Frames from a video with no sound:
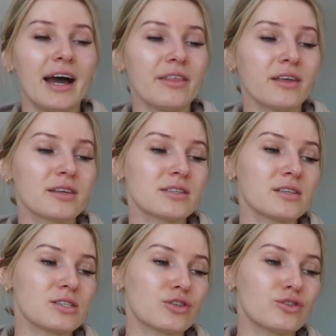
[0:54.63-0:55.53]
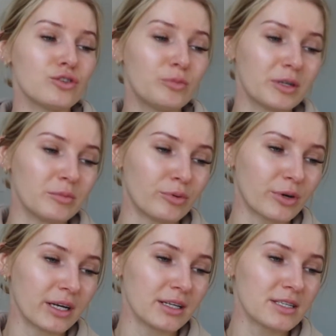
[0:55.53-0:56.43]
I think this is super
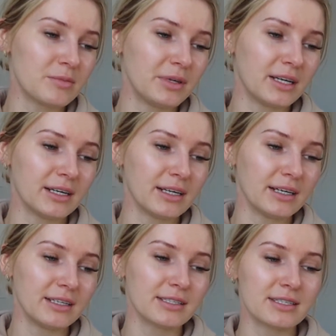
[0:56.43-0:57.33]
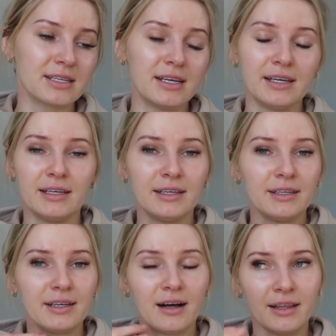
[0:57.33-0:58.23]
important because
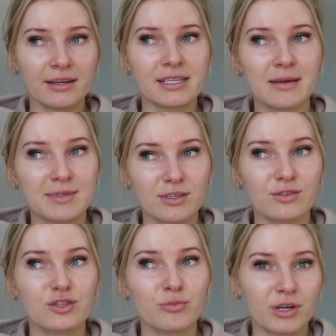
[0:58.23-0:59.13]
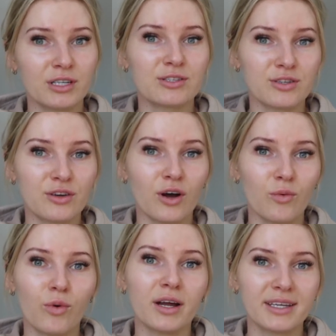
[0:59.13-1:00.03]
a lot of times the consumer needs to know
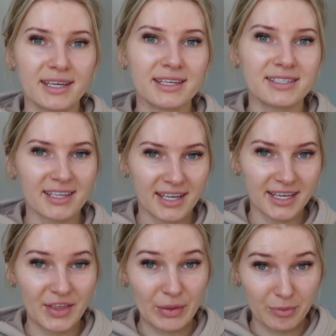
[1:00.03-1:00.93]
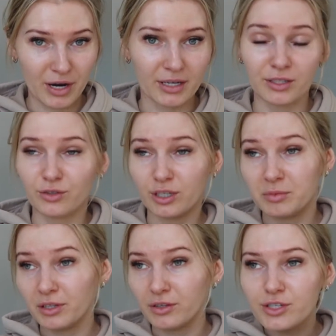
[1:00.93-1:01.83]
what is in the product. You could
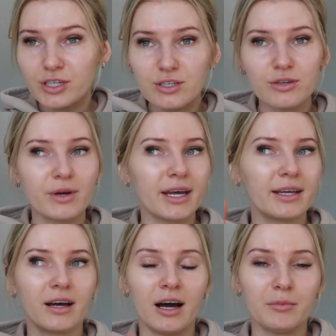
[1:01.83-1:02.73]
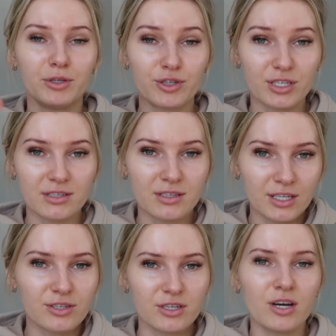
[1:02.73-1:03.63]
be allergic to it. You just
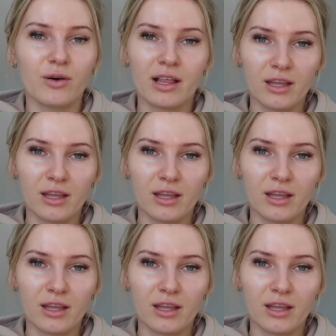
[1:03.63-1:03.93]
need to know. I